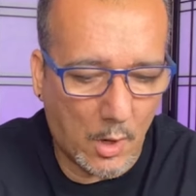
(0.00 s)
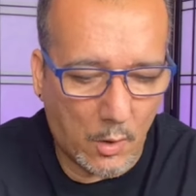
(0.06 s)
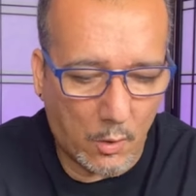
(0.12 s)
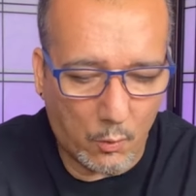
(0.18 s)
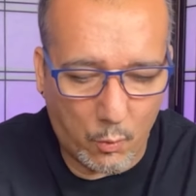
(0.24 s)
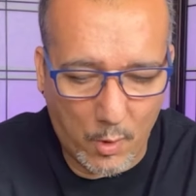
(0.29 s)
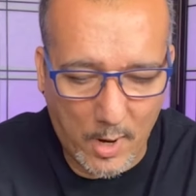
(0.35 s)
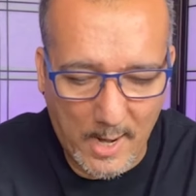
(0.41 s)

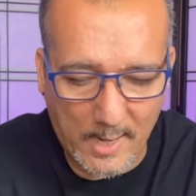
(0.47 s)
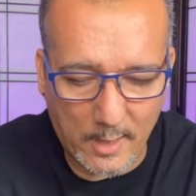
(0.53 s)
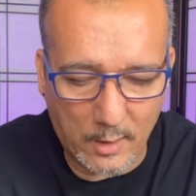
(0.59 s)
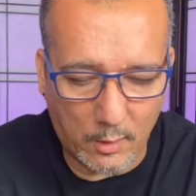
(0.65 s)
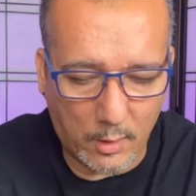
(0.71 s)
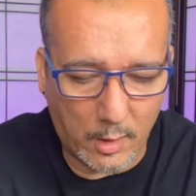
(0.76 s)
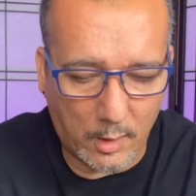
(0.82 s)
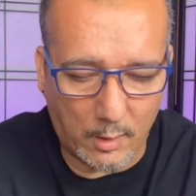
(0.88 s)

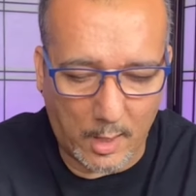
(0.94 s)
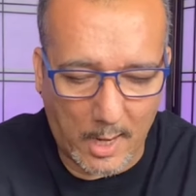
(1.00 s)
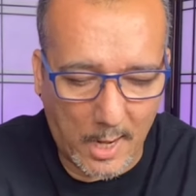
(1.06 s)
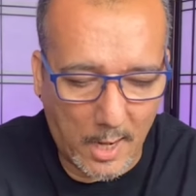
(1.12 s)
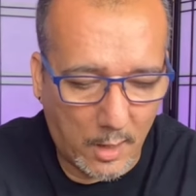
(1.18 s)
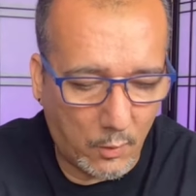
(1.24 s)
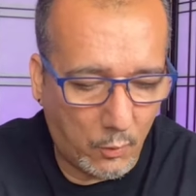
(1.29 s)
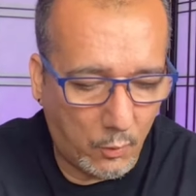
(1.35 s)

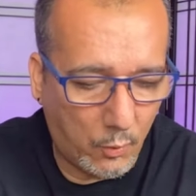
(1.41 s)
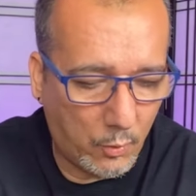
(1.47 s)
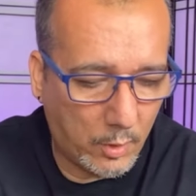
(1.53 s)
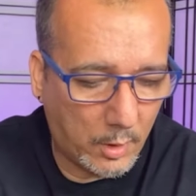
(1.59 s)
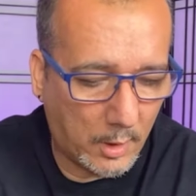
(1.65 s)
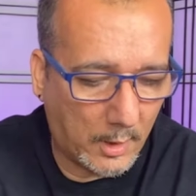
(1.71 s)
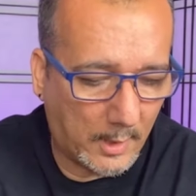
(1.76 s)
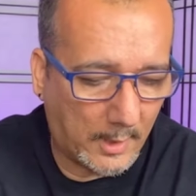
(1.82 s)

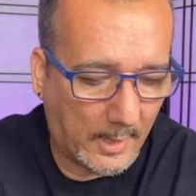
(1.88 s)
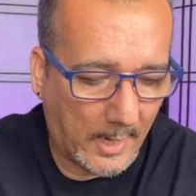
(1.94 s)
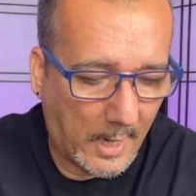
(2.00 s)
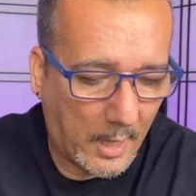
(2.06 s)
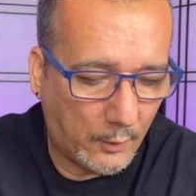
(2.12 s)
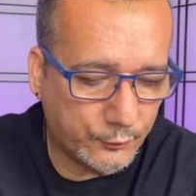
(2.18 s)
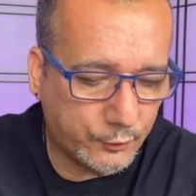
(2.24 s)
how